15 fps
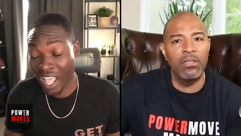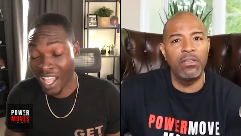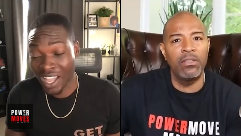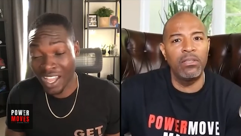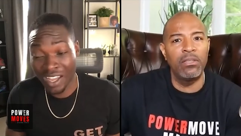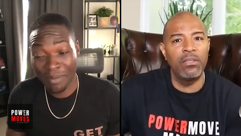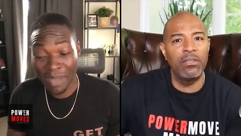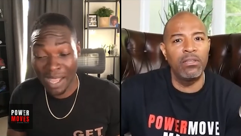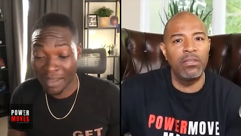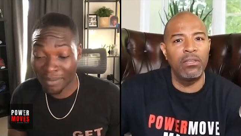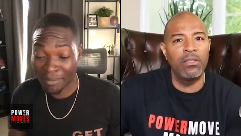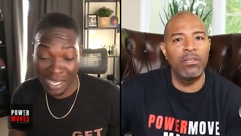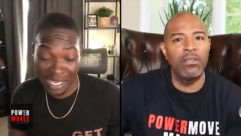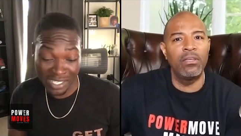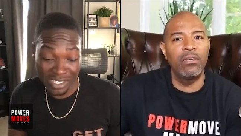Speaker 1: Uh, my
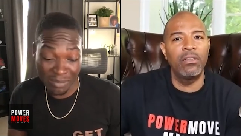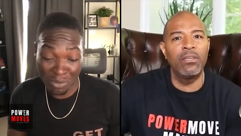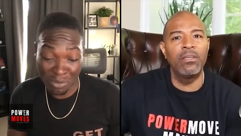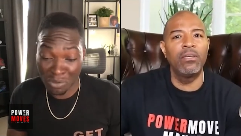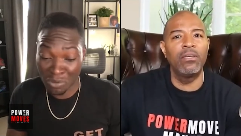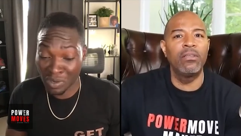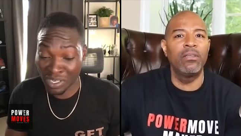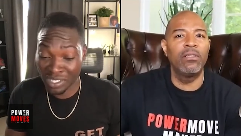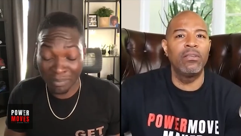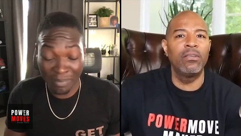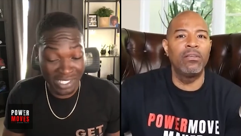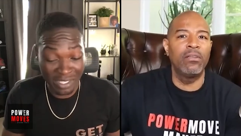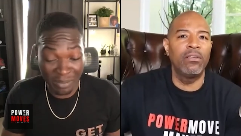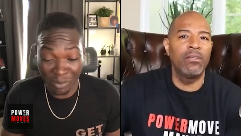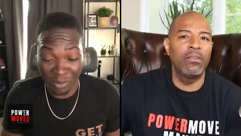my simple question. my
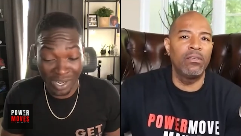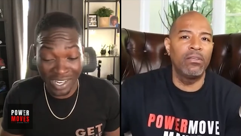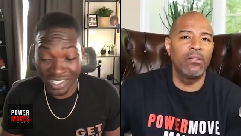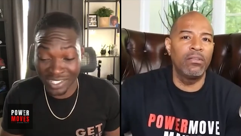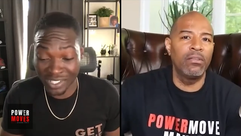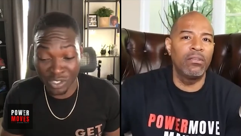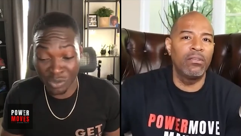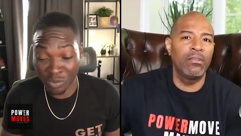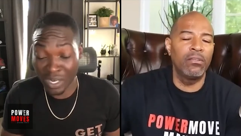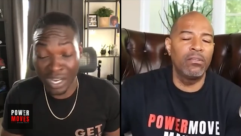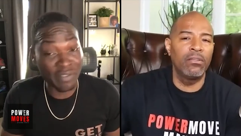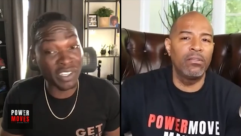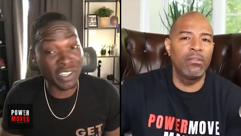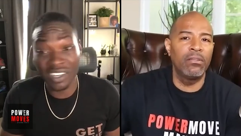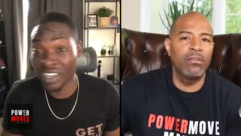simple answer is
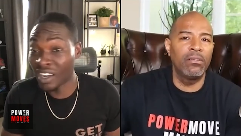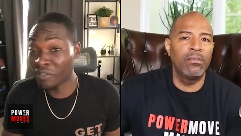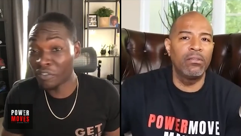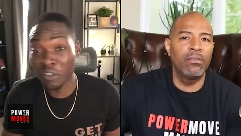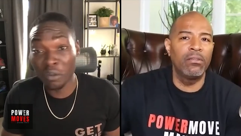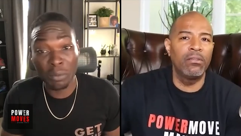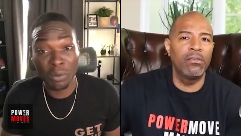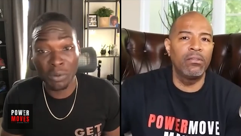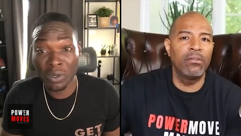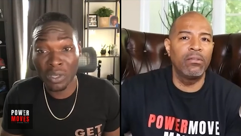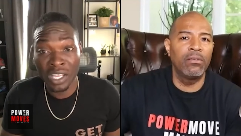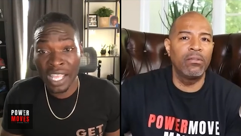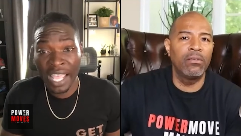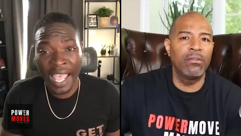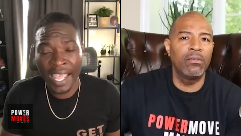whenever you're comfortable.
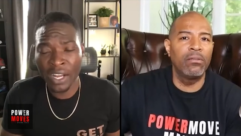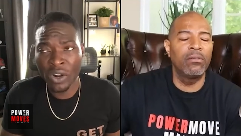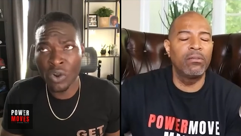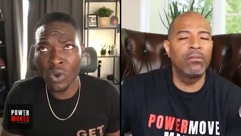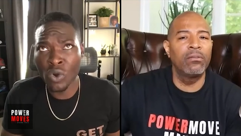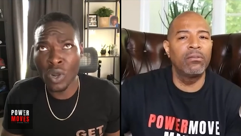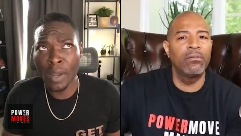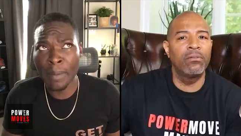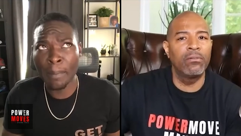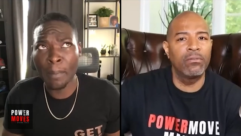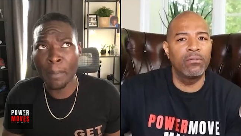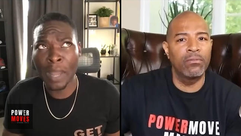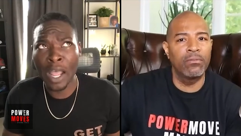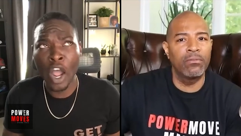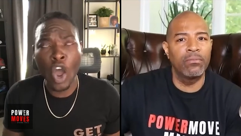I don't
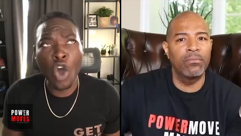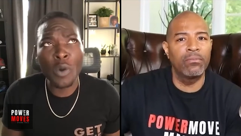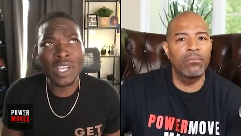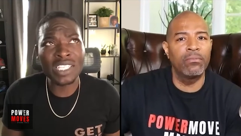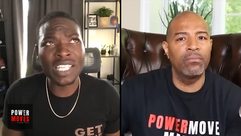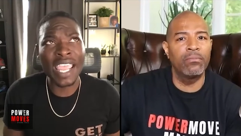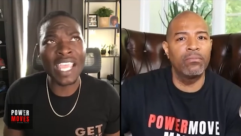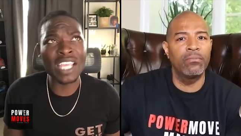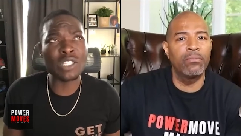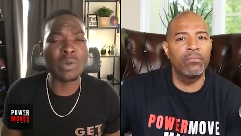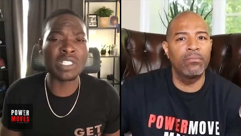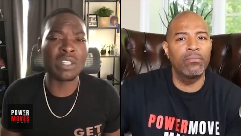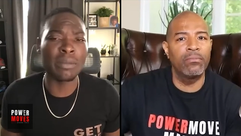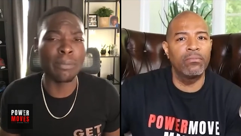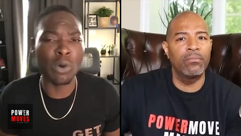I always ask
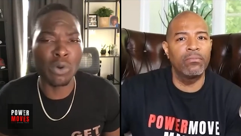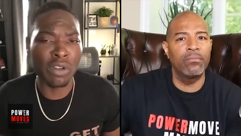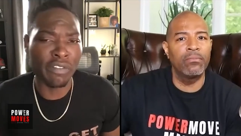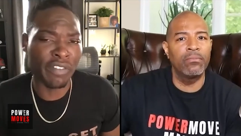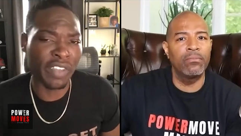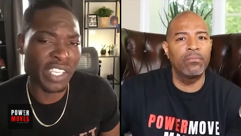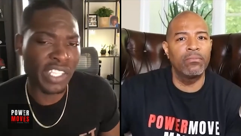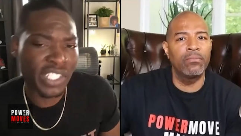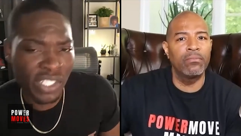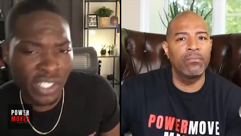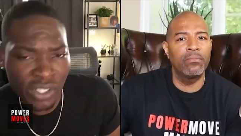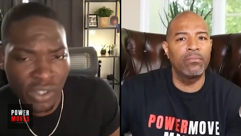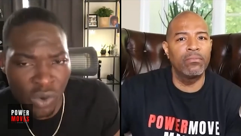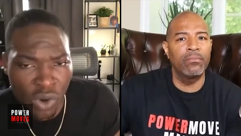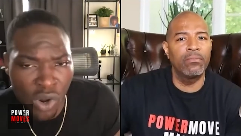what's the
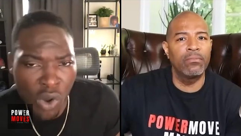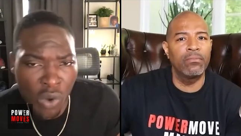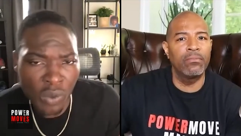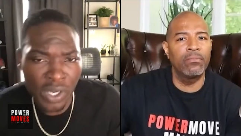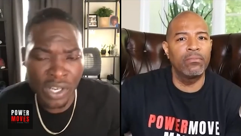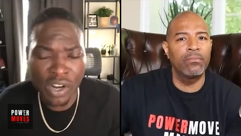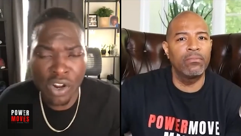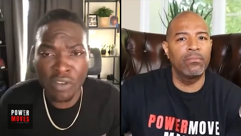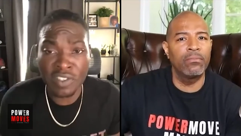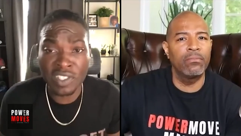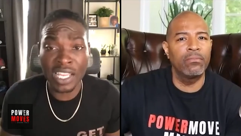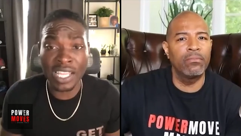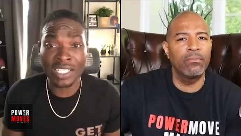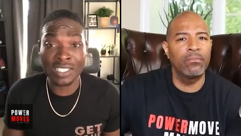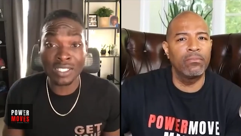motivation on holding off
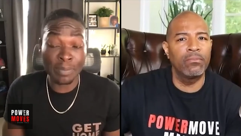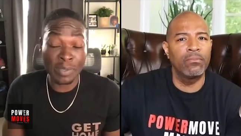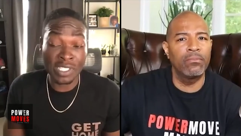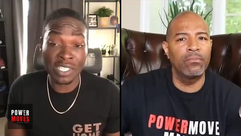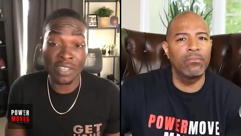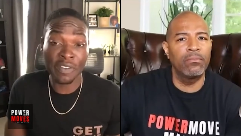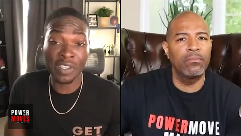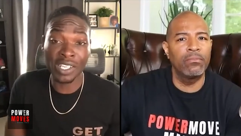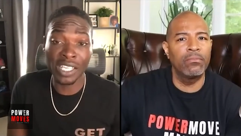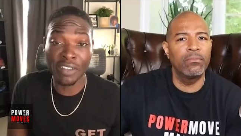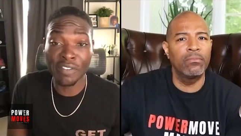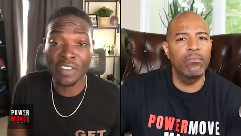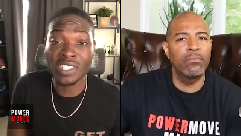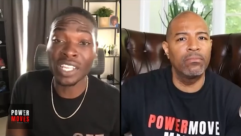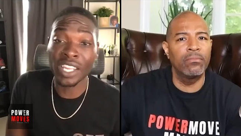sex, specifically
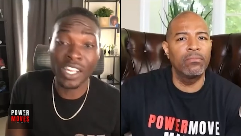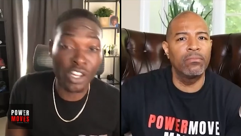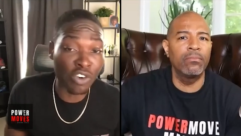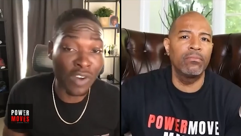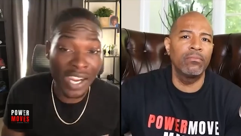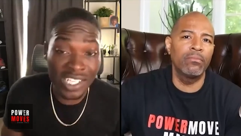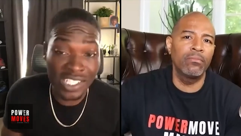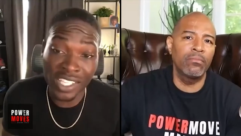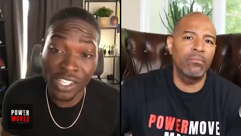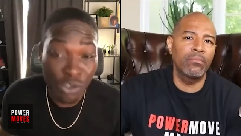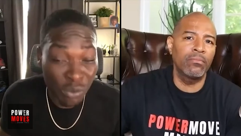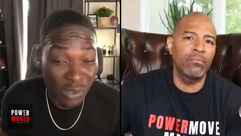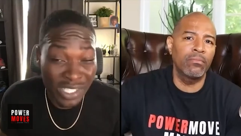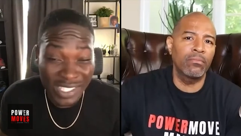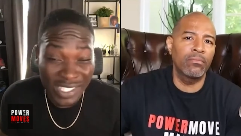if it's an interaction that you
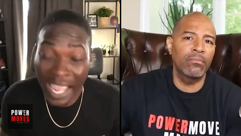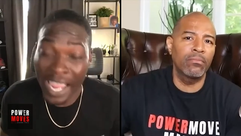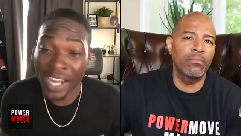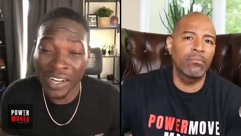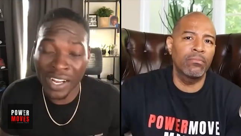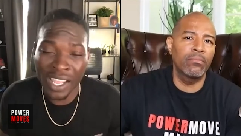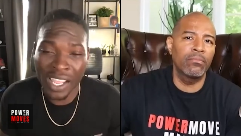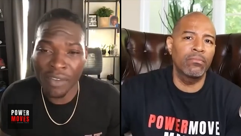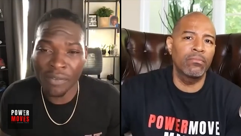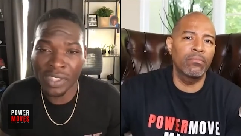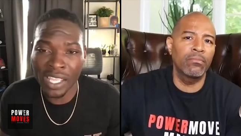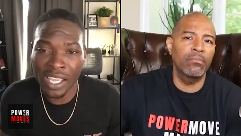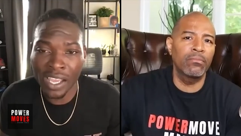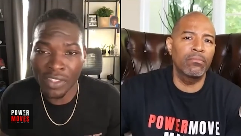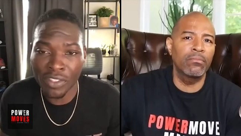desire to have with
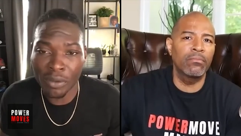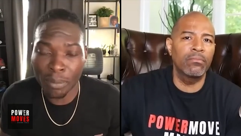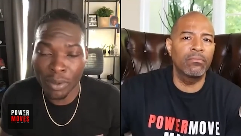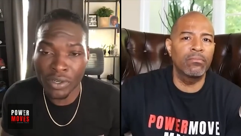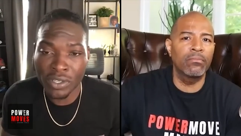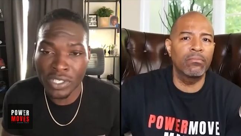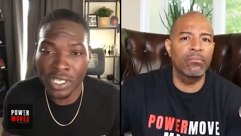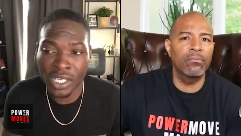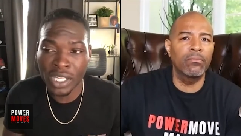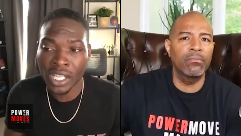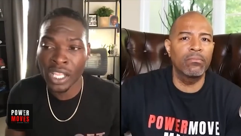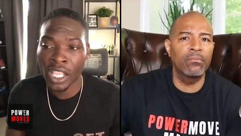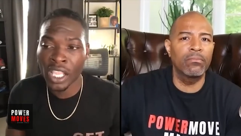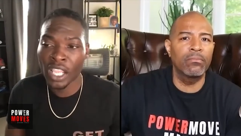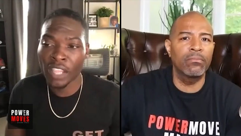that other person,
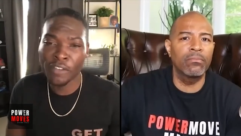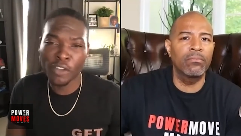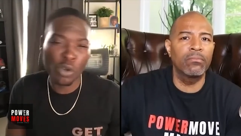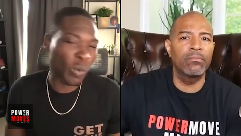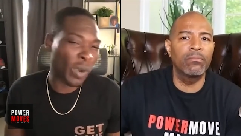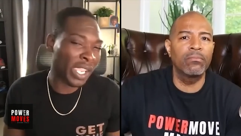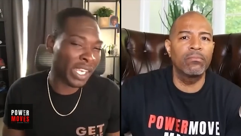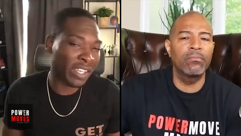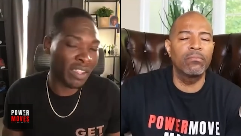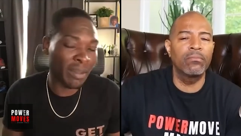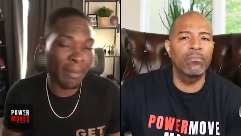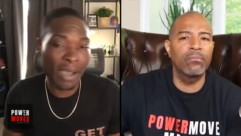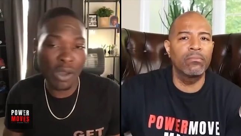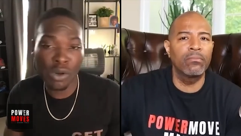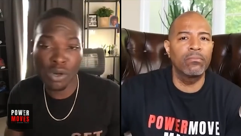if you're waiting
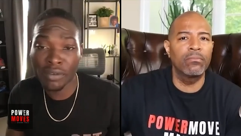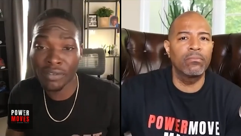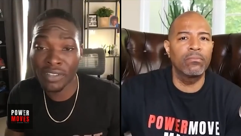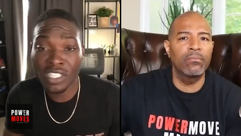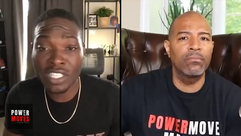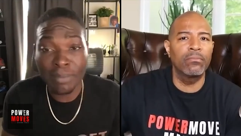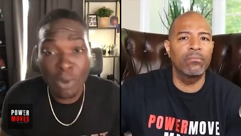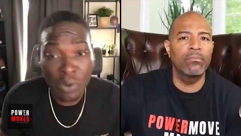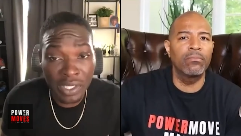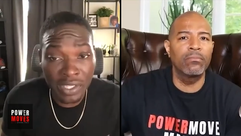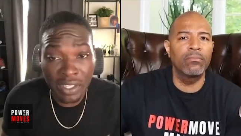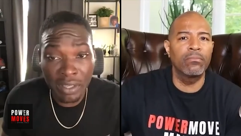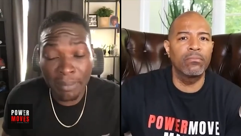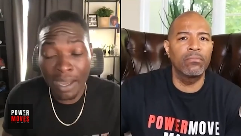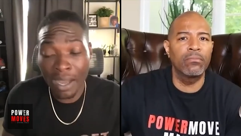them out or if you're smoking them